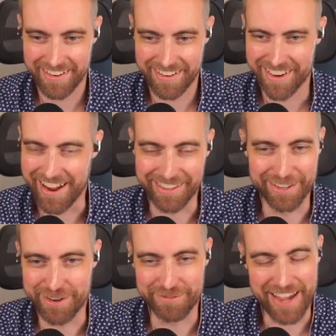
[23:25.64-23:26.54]
I
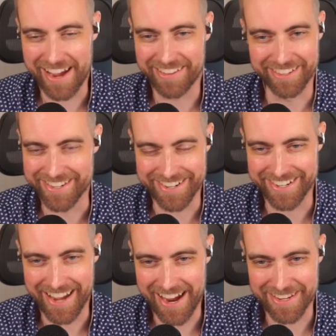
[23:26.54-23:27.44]
love listening
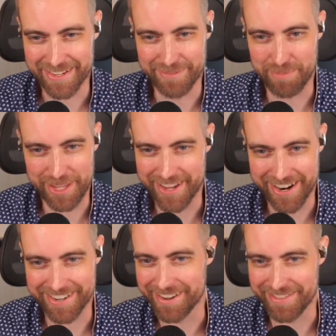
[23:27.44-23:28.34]
to guys that have been
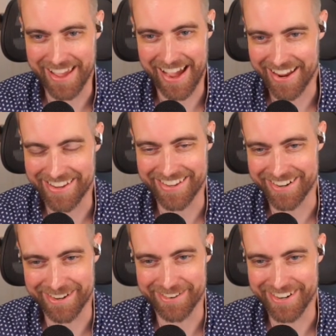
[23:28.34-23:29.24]
there, done that.
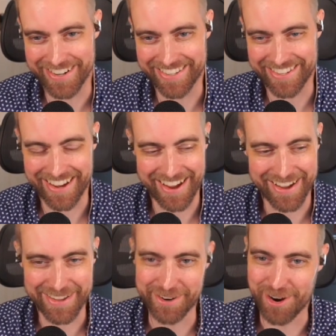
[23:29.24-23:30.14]
It's
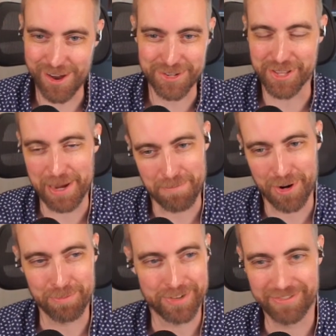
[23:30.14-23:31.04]
you're also like
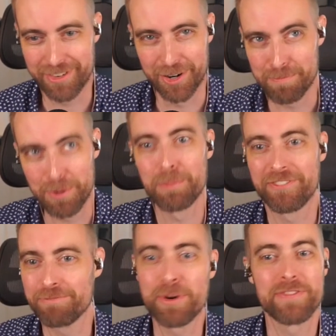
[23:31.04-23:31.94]

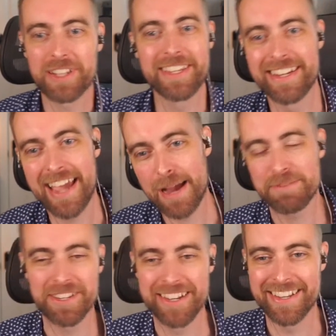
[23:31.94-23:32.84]
perfectly
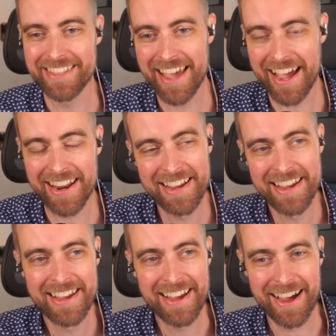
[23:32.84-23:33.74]
encapsulating that.
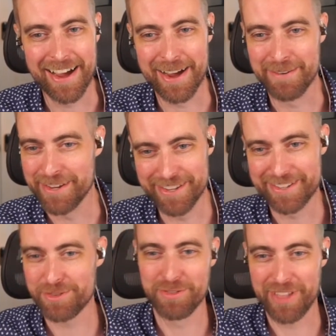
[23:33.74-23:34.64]
It's
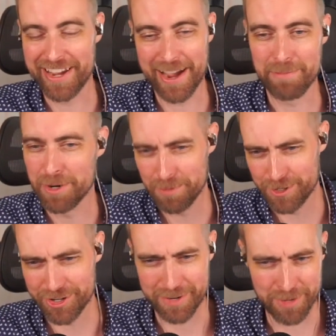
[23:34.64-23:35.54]
sort of like, I'm going to
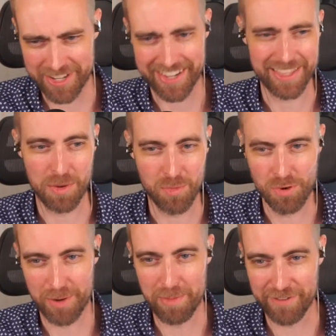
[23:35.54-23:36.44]
butcher it, but it's like that
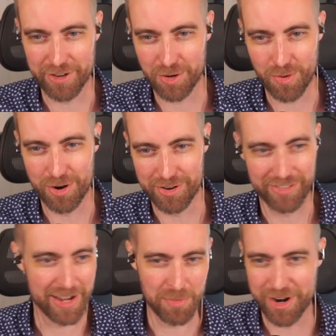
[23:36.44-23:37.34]
Warren Buffett quote of
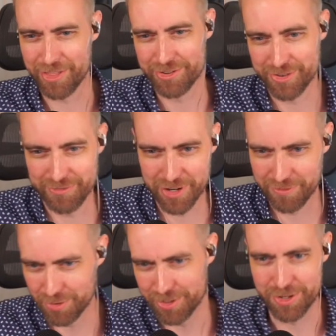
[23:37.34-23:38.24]
like, when others are
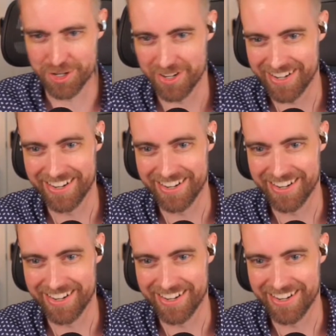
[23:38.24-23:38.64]
fearful, you should